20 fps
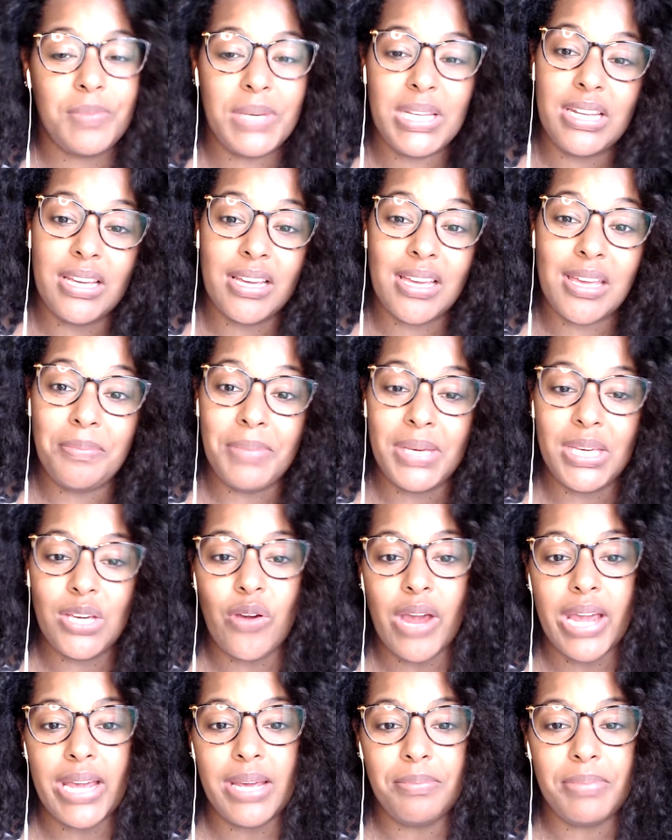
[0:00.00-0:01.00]
can be
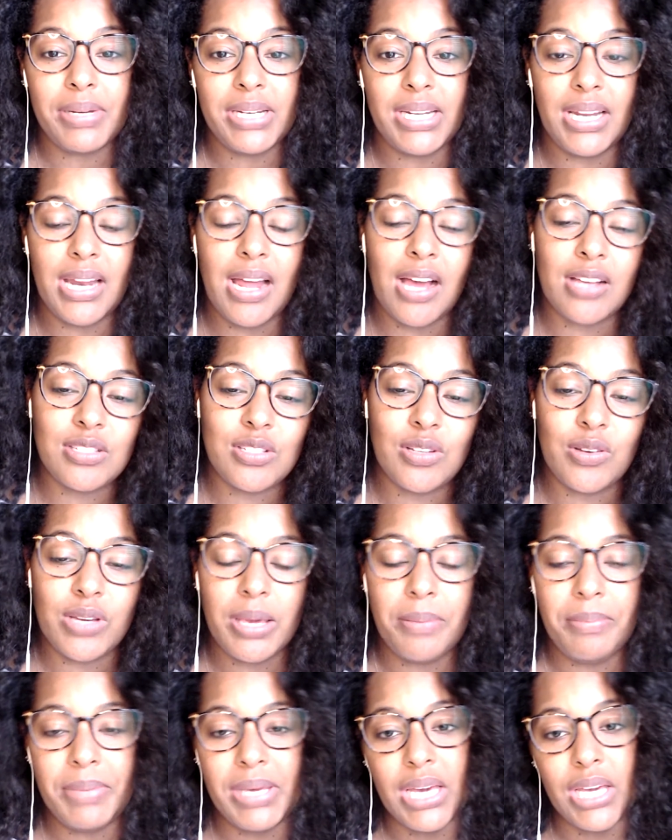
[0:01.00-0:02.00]
great, but it also
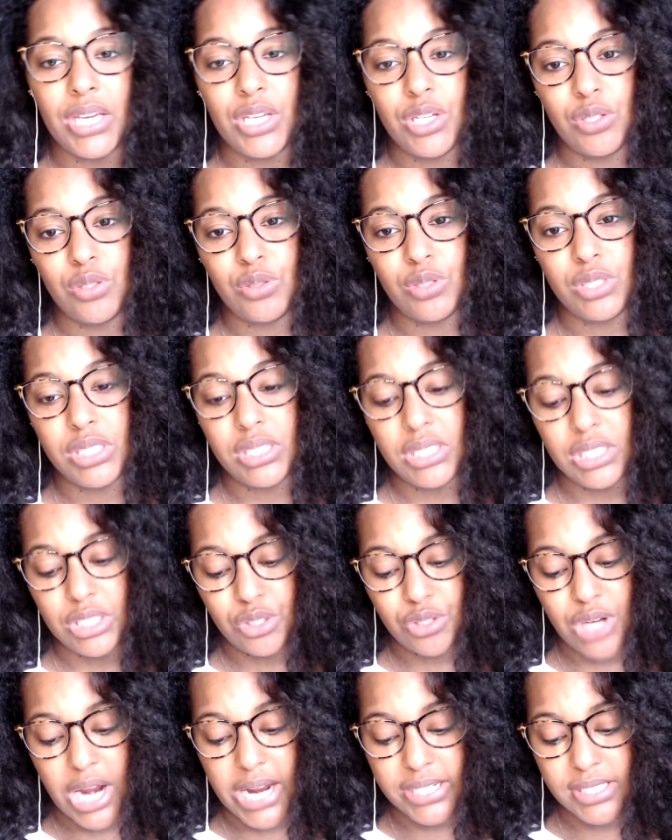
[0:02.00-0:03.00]
can be a huge
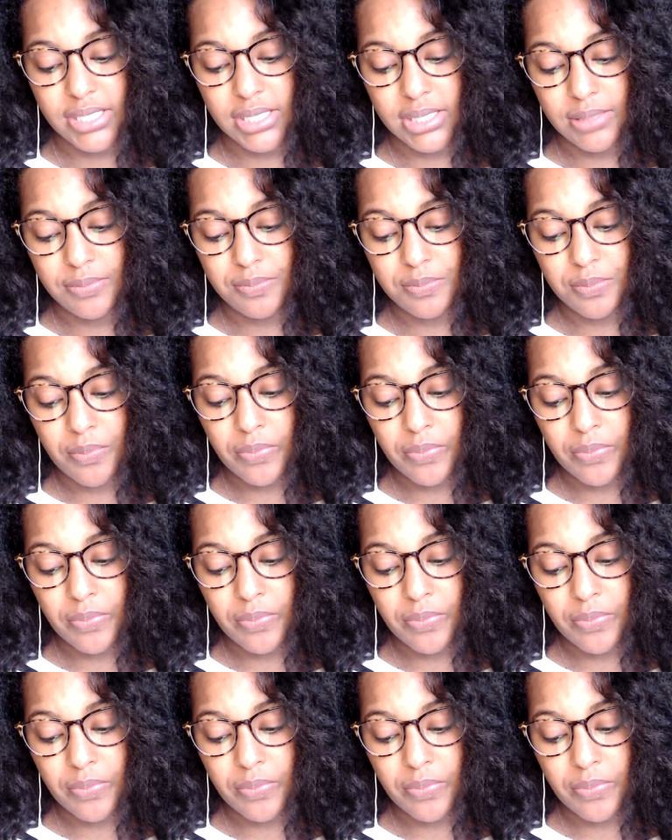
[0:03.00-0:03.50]
distraction.